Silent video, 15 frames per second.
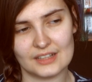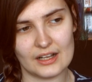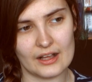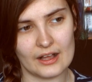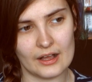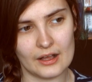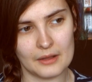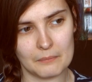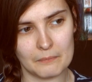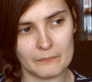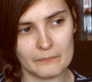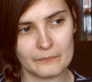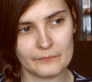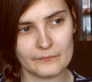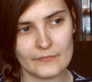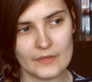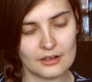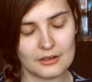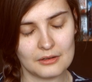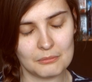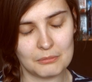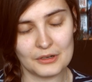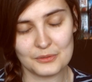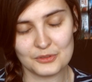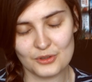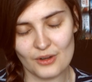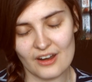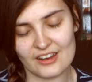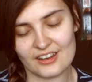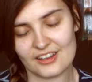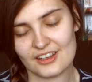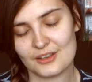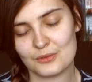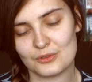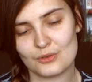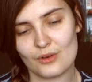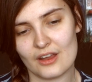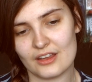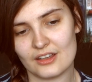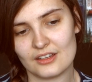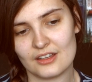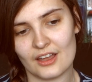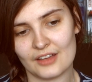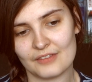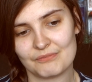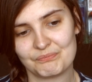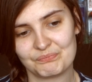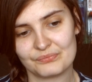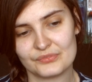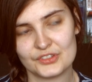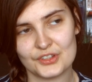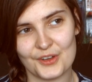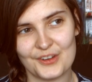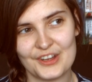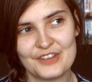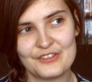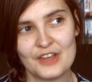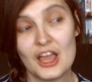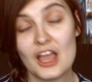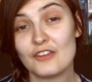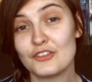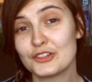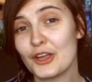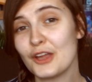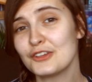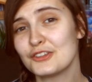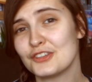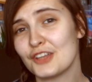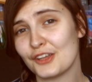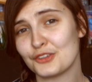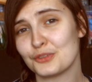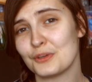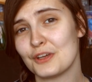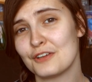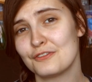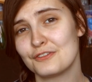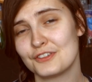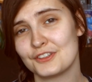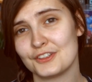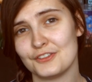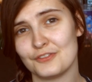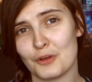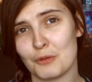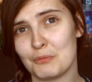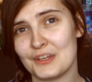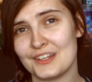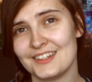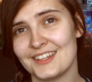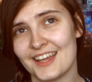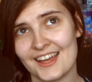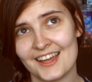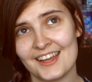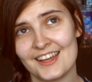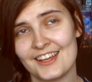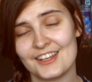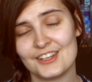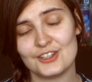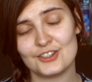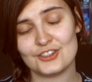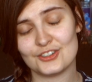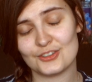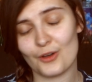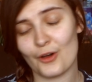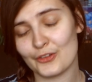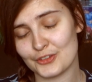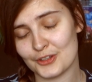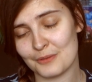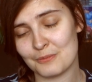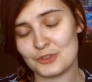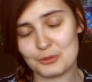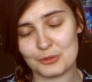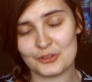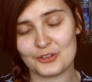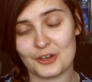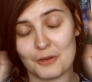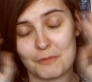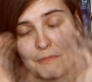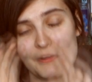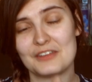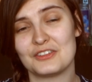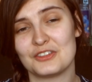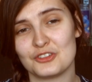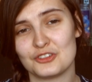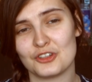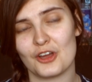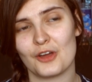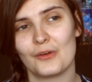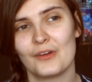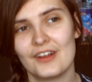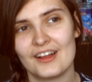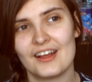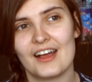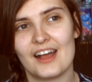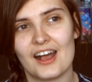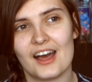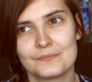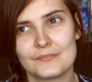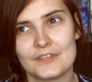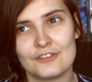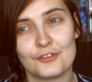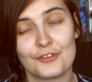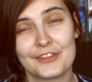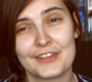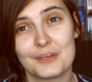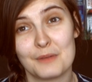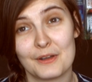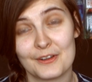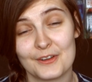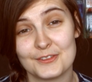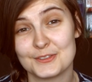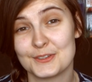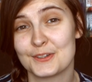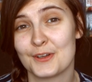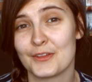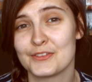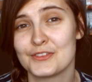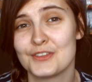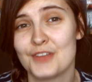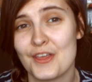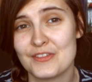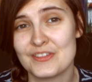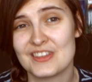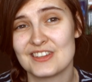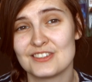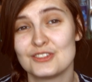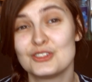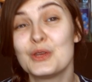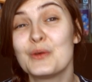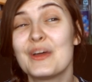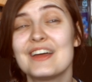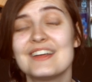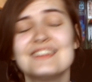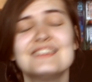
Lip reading: But it was great. Yeah. So if you're going to Taylor Swift, you've not been yet, she's awesome. She puts on an amazing show. And if you're thinking about going to a concert, then do it.